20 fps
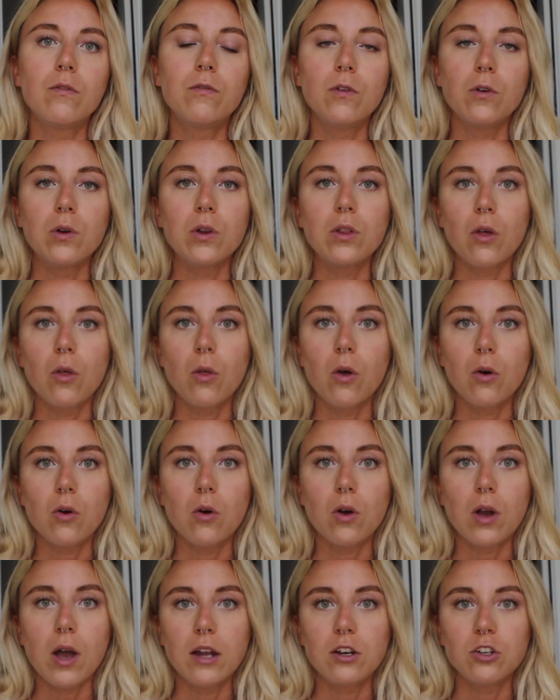food in the
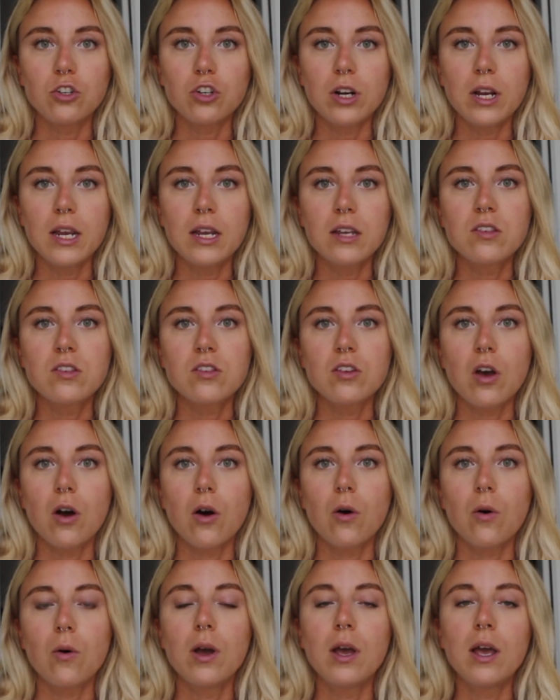local country,
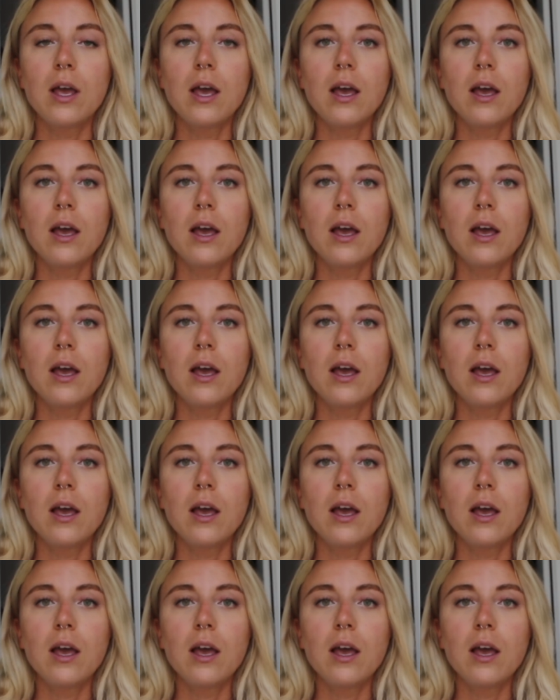so